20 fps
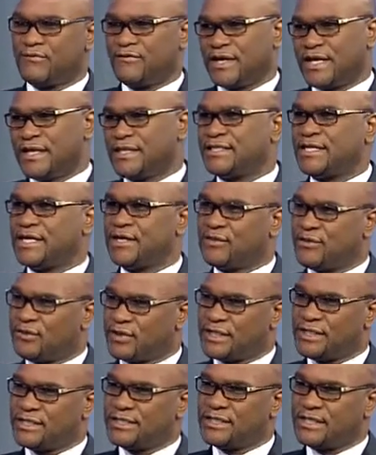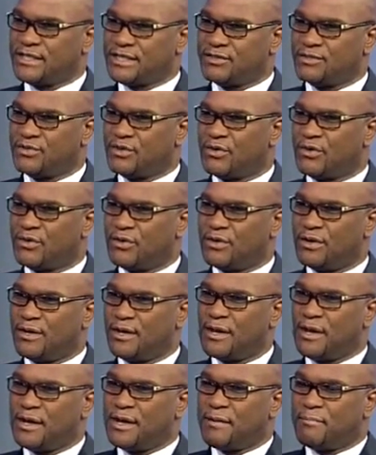of Asian origin and so on.
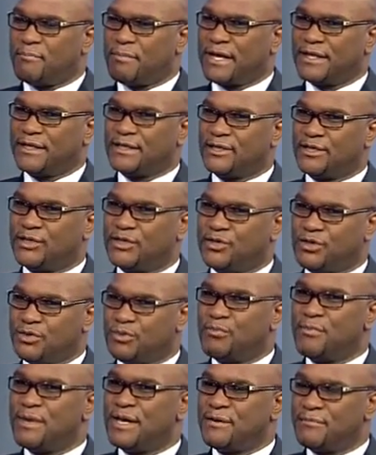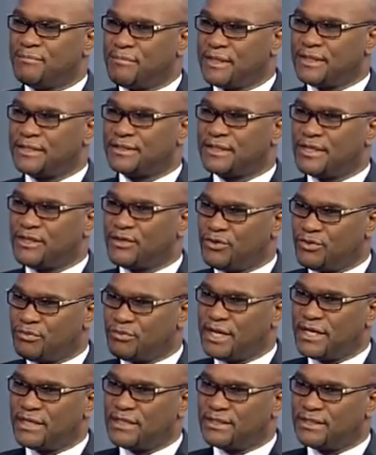But human beings and
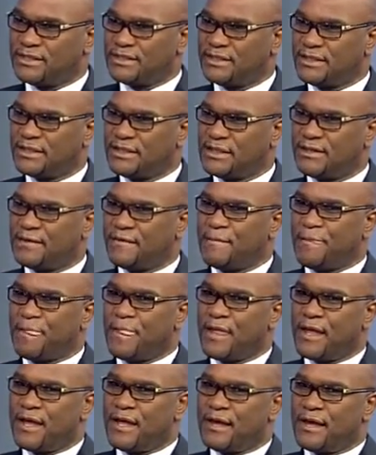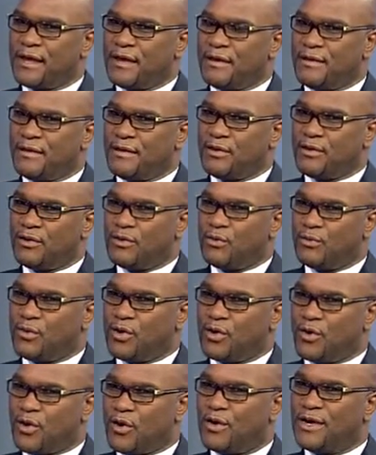humanity uh,
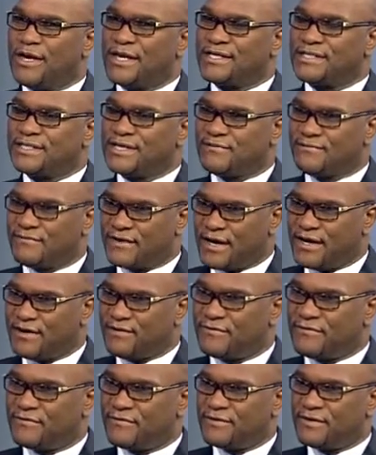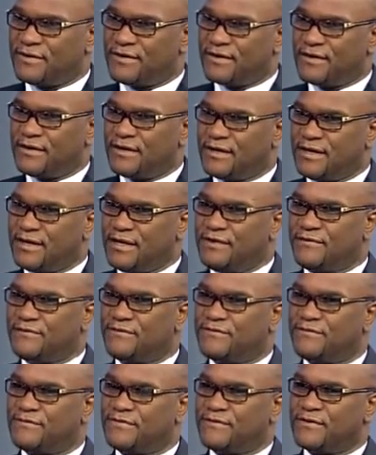will only survive
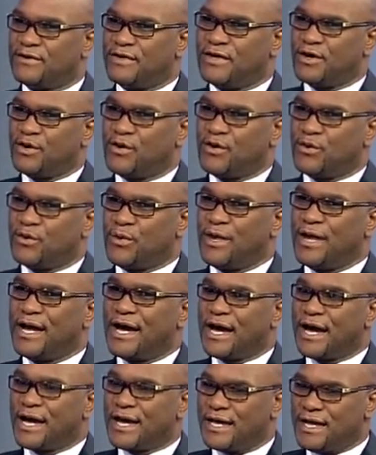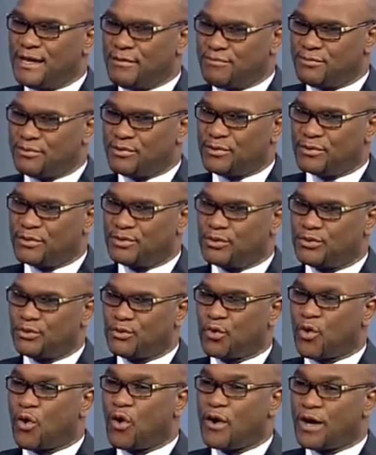if we are able
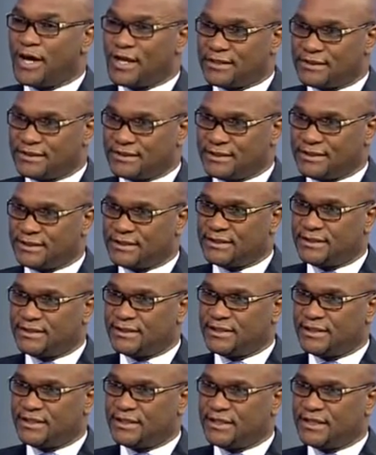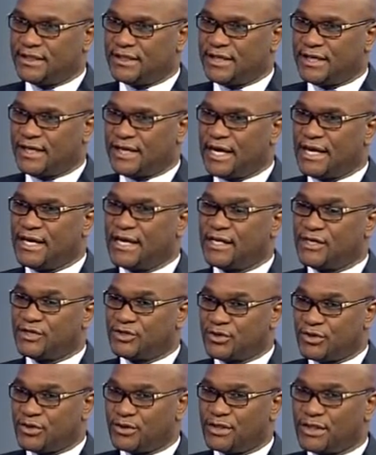to coexist uh, and
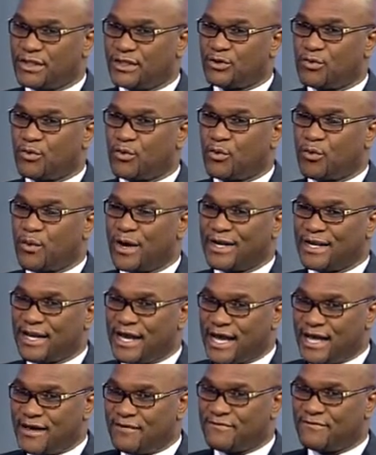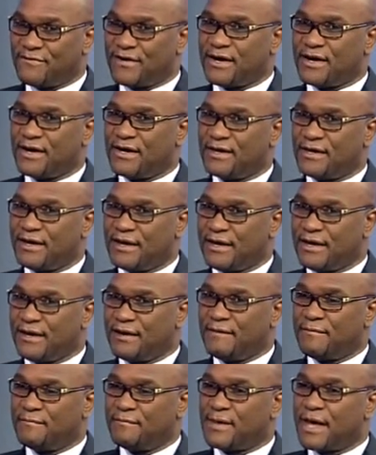ensure that whatever
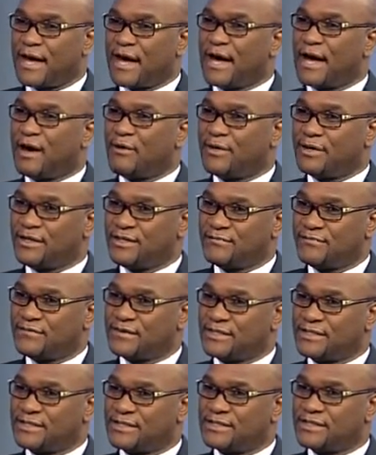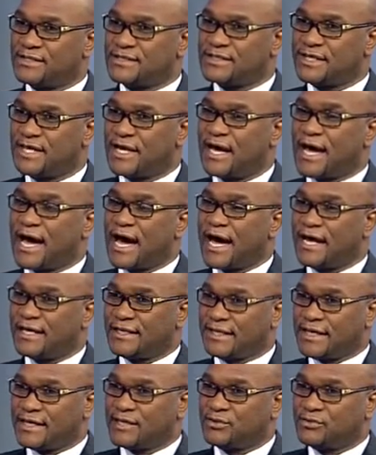uh, our differences,
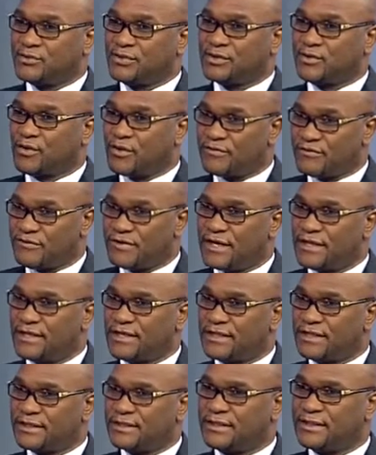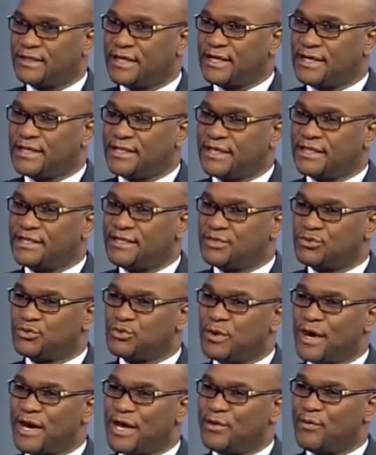are dealt with, confronted. That
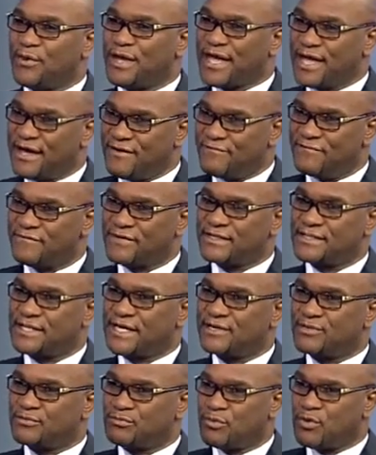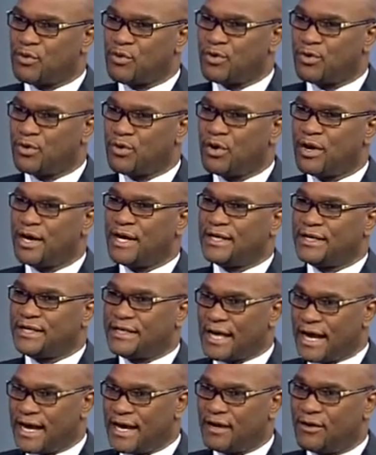is why we emphasize more
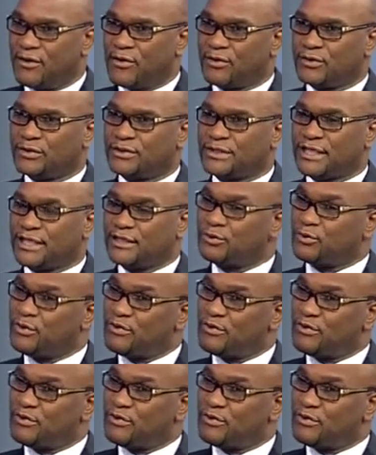dialogues